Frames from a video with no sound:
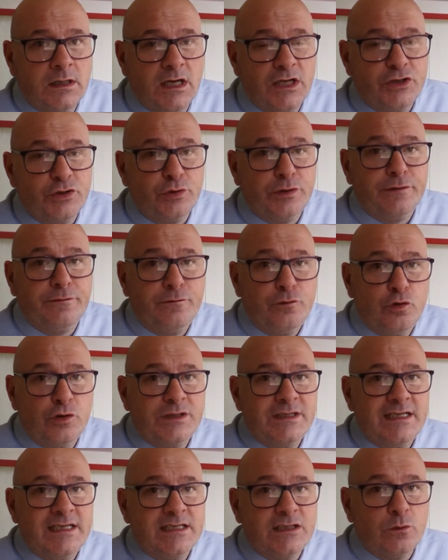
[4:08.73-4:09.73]
it's only
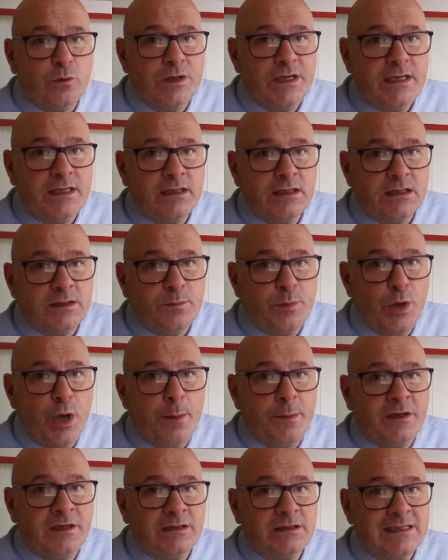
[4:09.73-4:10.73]
4 days a week, it's
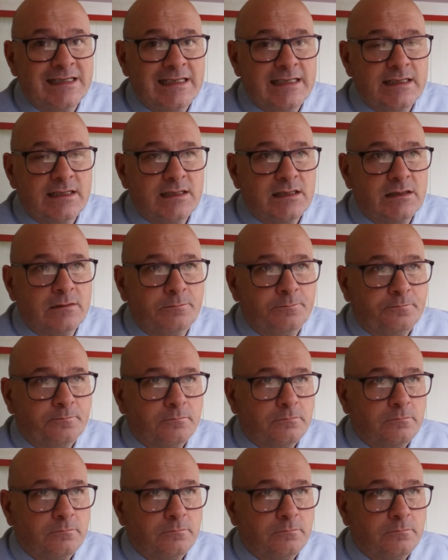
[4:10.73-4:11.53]
permanent days.